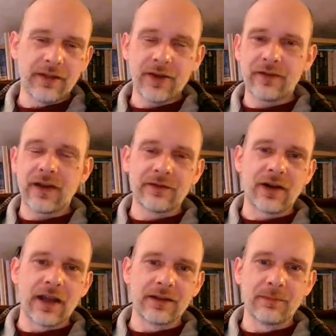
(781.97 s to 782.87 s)

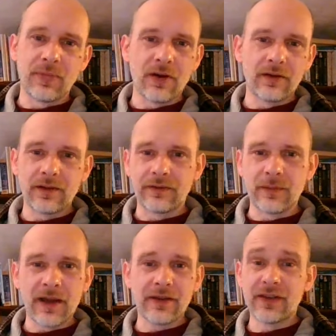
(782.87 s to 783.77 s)
£35,000, but if you
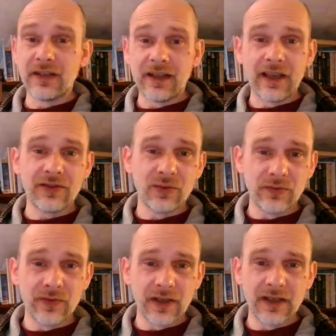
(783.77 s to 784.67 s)
buy three, you get two
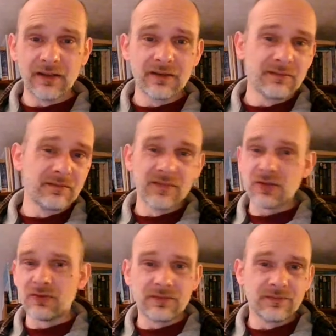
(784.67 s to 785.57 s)
free.
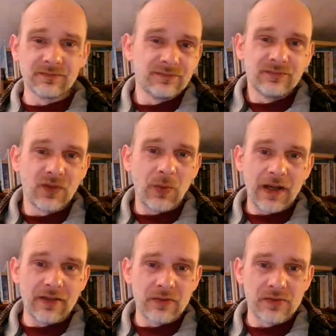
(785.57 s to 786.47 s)
So
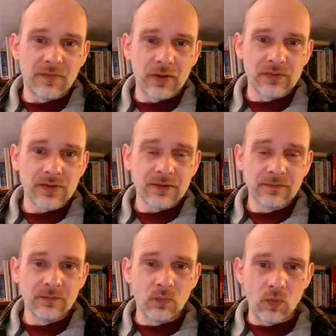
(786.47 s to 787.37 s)
£20,000
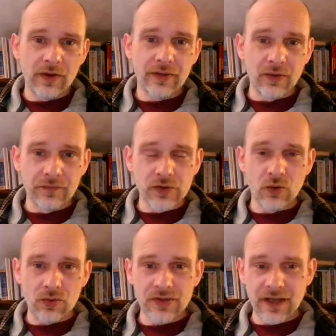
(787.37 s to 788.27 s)
worth of
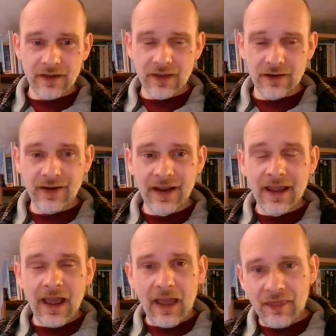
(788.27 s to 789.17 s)
stock sitting there.
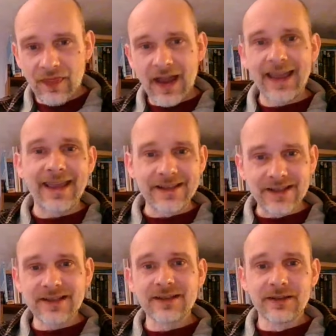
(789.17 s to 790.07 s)
And that
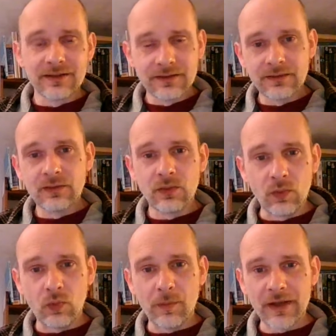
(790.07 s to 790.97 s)
is
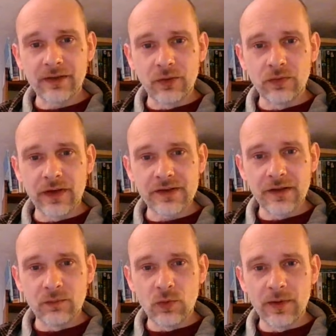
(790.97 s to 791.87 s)
where my turnover is at
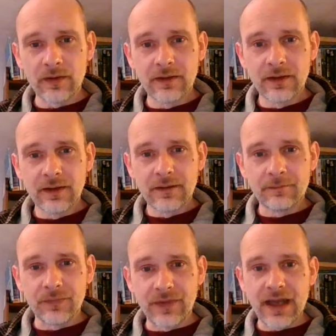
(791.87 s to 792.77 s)
the moment.
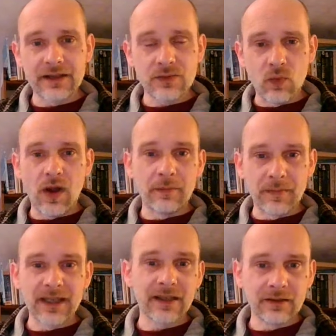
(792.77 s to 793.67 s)
That's what I'm
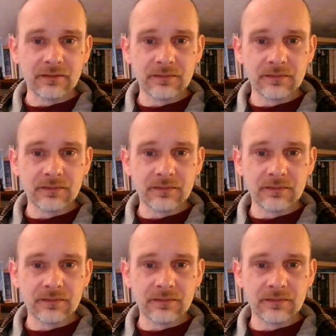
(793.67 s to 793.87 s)
making